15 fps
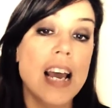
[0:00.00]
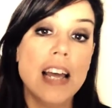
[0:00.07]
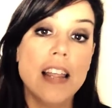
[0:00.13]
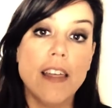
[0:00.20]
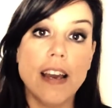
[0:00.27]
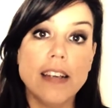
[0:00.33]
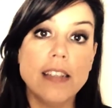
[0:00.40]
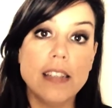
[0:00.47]

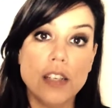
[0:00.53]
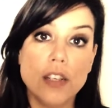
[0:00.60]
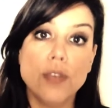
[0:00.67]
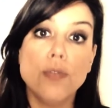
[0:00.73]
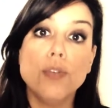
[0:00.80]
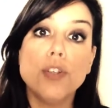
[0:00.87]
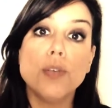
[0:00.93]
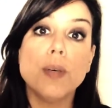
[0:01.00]
they see
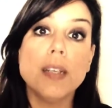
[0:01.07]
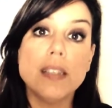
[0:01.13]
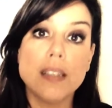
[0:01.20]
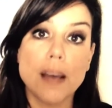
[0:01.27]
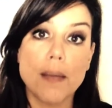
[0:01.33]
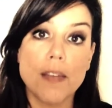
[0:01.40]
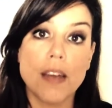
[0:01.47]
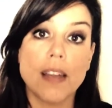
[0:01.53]
you doing
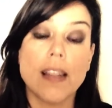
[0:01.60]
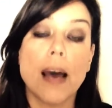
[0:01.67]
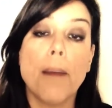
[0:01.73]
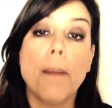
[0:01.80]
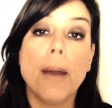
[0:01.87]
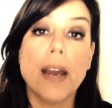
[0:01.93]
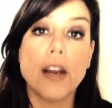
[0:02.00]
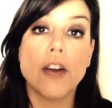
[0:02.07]
something
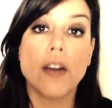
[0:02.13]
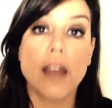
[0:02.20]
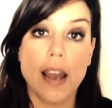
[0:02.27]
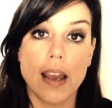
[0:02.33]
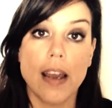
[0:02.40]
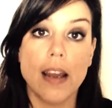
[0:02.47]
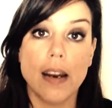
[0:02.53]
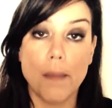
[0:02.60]
that might
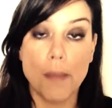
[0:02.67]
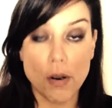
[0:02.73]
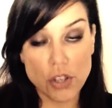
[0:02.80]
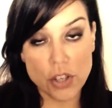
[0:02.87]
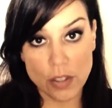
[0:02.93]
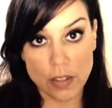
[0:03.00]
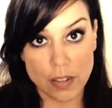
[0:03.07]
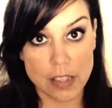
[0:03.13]
create an
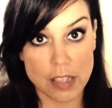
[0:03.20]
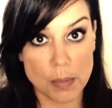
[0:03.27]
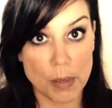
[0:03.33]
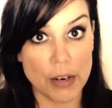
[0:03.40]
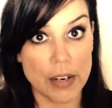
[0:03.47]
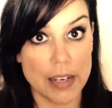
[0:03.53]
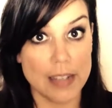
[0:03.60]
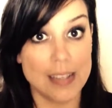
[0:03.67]
emotional
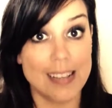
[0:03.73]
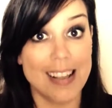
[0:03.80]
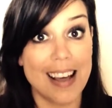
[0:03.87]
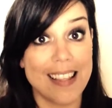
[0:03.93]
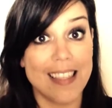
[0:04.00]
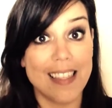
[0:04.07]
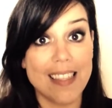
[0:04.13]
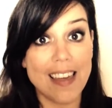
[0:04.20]
experience
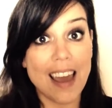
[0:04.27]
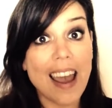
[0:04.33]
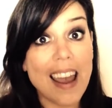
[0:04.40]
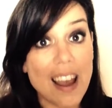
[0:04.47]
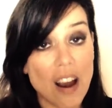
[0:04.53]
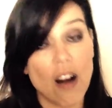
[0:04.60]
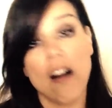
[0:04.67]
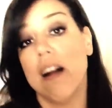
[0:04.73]
that
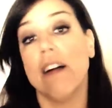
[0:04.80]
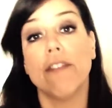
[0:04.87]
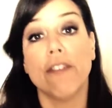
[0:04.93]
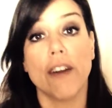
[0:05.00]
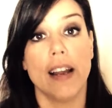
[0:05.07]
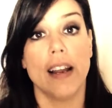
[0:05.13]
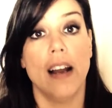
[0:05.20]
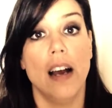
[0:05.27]
they are
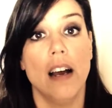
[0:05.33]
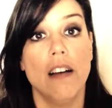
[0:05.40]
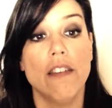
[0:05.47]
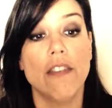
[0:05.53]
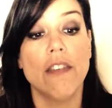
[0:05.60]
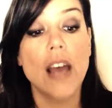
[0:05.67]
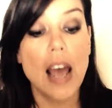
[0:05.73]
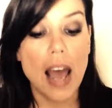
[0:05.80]
afraid
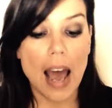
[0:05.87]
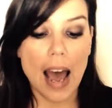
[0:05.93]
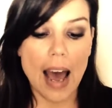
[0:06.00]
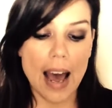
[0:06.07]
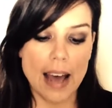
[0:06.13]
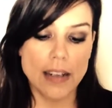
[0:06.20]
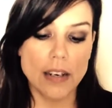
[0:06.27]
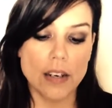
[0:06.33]
of.
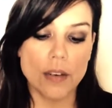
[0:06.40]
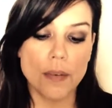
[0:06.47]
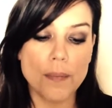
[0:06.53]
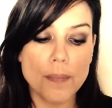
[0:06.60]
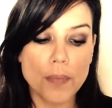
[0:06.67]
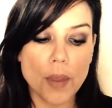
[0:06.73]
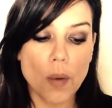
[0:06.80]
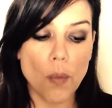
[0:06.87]
And
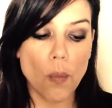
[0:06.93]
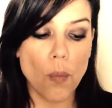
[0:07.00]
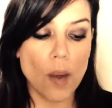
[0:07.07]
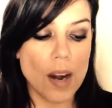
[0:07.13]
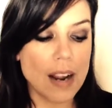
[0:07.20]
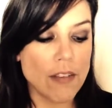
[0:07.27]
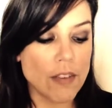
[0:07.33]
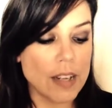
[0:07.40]

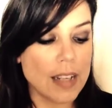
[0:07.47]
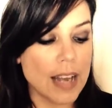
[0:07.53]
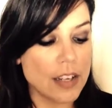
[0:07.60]
what I realized, I